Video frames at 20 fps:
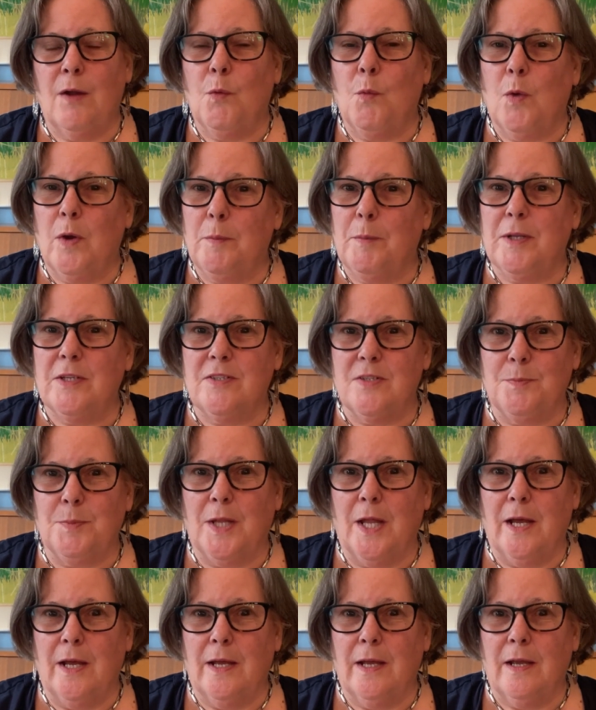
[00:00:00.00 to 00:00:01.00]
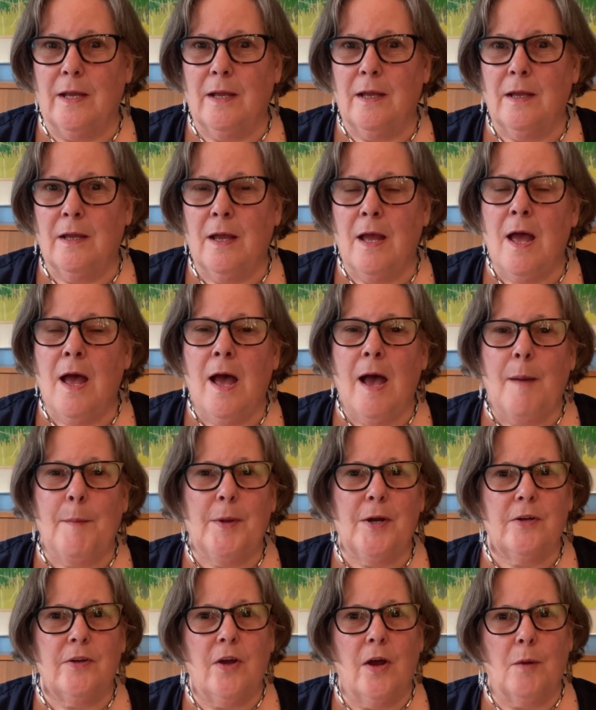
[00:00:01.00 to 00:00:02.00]
1 month supply. I'm
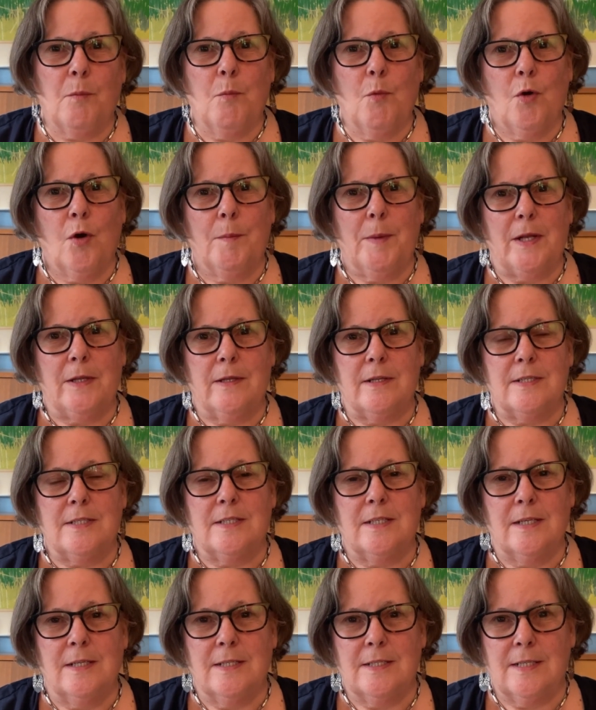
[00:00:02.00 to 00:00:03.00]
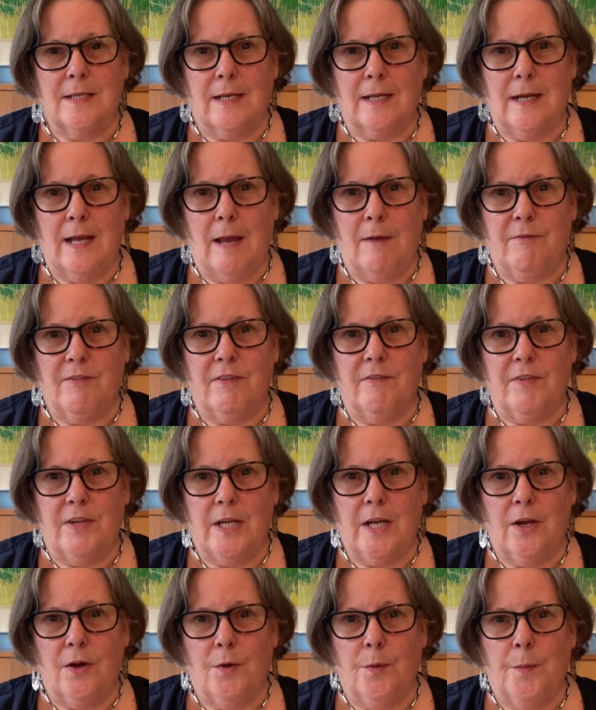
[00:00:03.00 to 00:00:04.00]
going to talk more about this in the second half of the
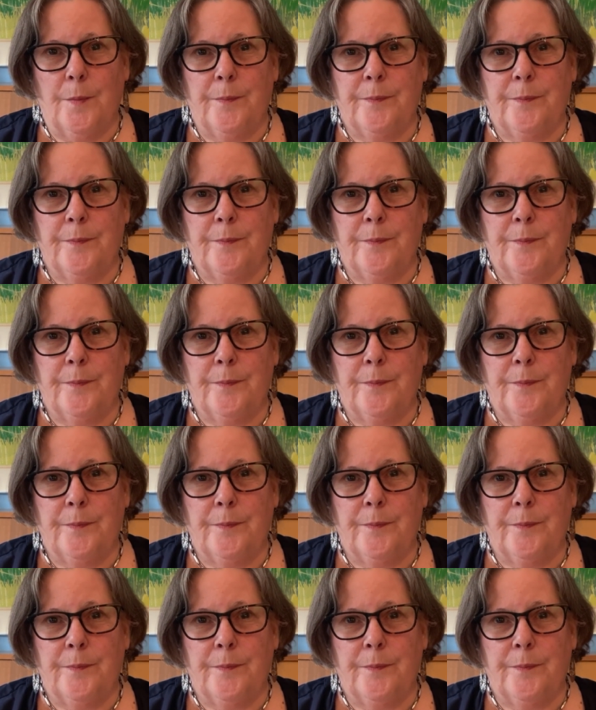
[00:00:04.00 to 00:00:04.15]
video.